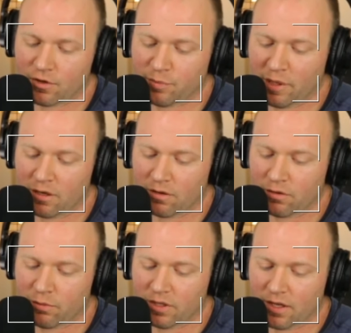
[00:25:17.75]
Peter
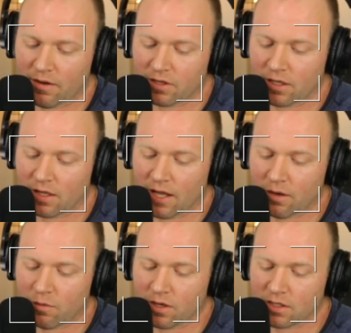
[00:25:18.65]
3:7,
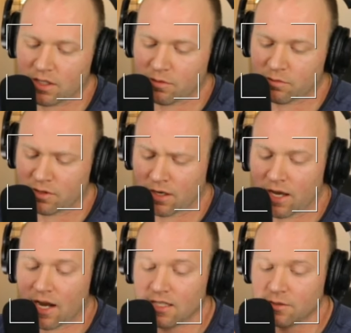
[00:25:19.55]
likewise
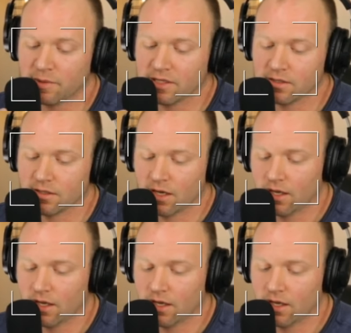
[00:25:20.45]
husbands,